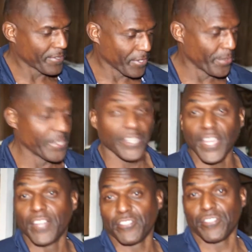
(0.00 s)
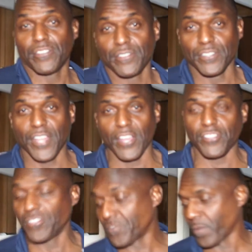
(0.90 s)
so we're in the dungeon. The
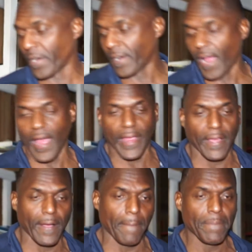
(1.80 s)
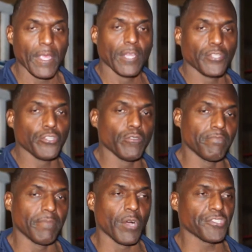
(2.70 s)
dungeon is where I do
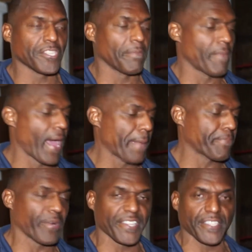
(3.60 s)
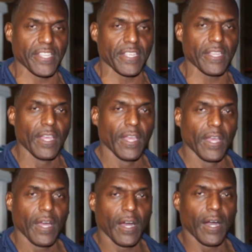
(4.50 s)
most of my pressing.
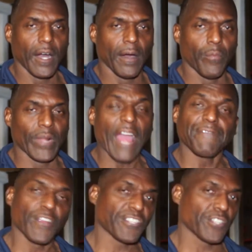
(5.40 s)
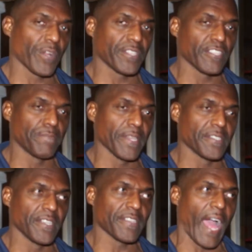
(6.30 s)
When I first started this
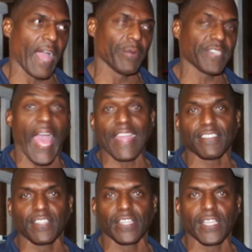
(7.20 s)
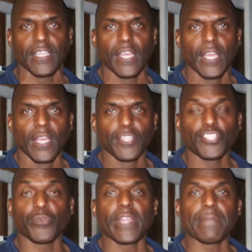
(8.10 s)
business, I was actually
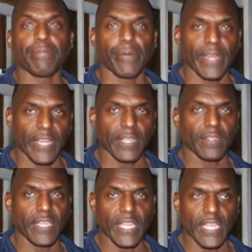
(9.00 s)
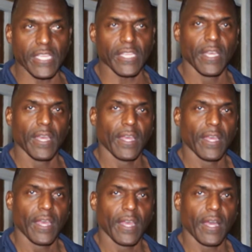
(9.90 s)
screen printing ink
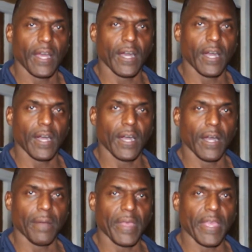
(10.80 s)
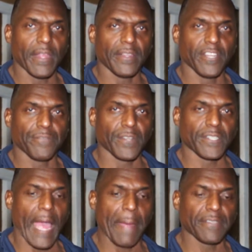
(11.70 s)
and different
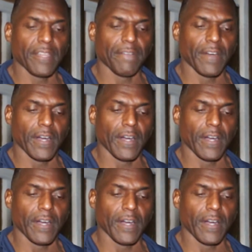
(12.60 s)
types of